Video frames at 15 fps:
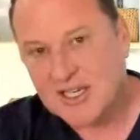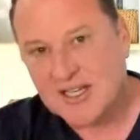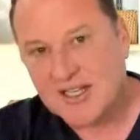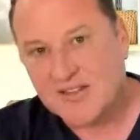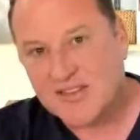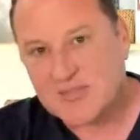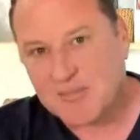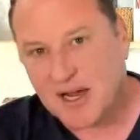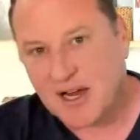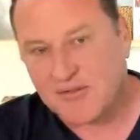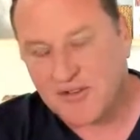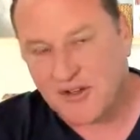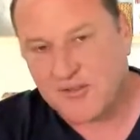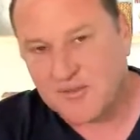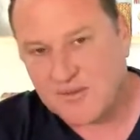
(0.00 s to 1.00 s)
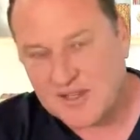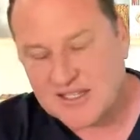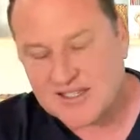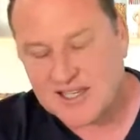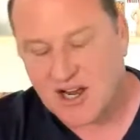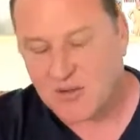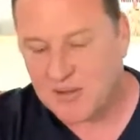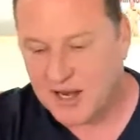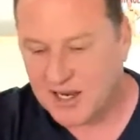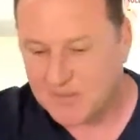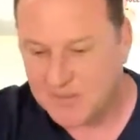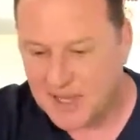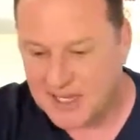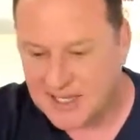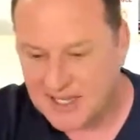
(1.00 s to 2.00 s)
this Ceramonic
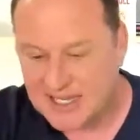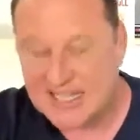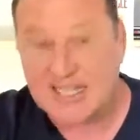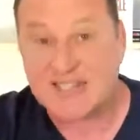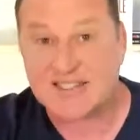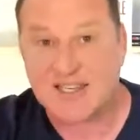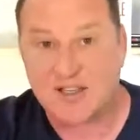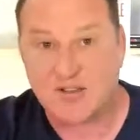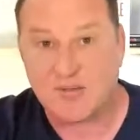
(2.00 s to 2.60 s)
mic eats